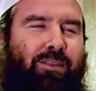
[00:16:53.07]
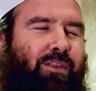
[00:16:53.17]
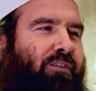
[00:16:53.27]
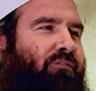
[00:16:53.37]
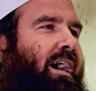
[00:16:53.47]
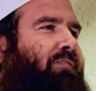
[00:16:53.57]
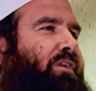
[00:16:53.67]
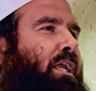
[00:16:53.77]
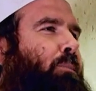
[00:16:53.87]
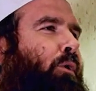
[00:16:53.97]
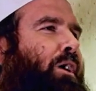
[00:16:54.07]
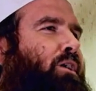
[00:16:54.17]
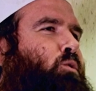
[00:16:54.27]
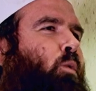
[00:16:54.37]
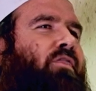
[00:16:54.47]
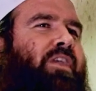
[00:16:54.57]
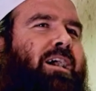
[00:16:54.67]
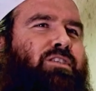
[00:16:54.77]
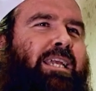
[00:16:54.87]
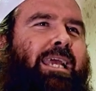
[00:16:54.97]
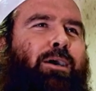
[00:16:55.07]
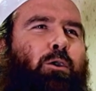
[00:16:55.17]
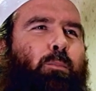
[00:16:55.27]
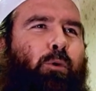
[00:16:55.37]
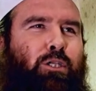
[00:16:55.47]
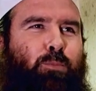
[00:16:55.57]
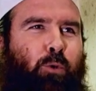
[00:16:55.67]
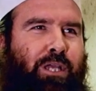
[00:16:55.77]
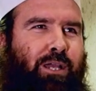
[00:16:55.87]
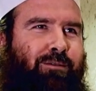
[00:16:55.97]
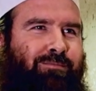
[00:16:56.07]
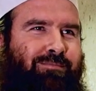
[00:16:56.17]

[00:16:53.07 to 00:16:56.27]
the five daily prayers, 1,800 prayers per year.